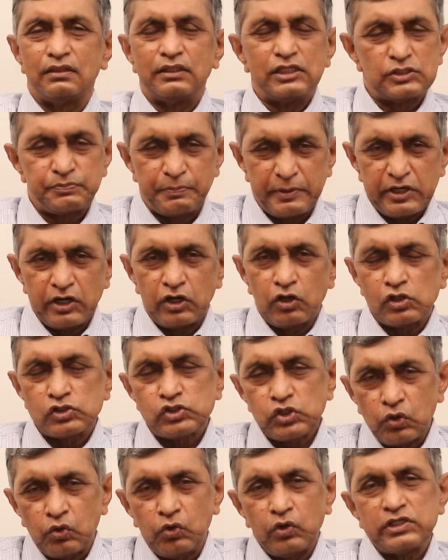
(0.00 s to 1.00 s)
This period
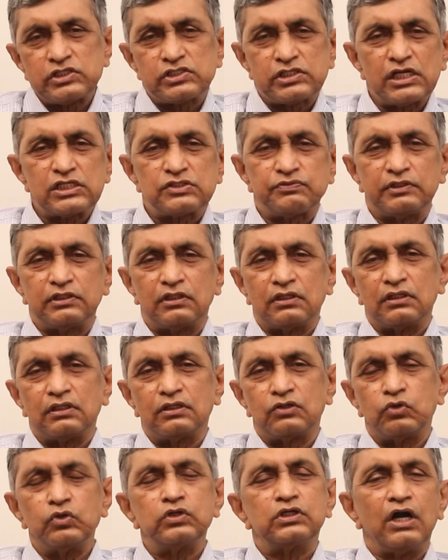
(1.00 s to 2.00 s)
also coincides with the
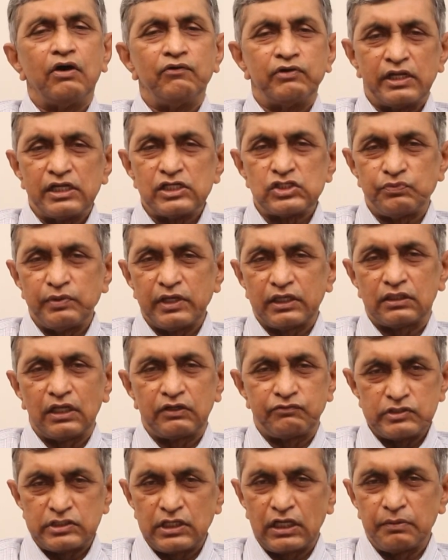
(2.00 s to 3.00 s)
Good Governance Week
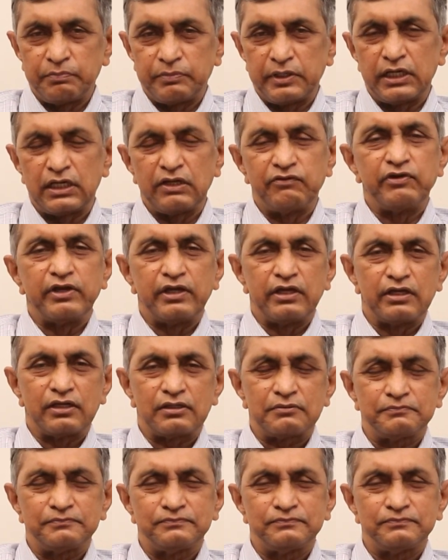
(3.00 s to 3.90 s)
that we celebrate every year.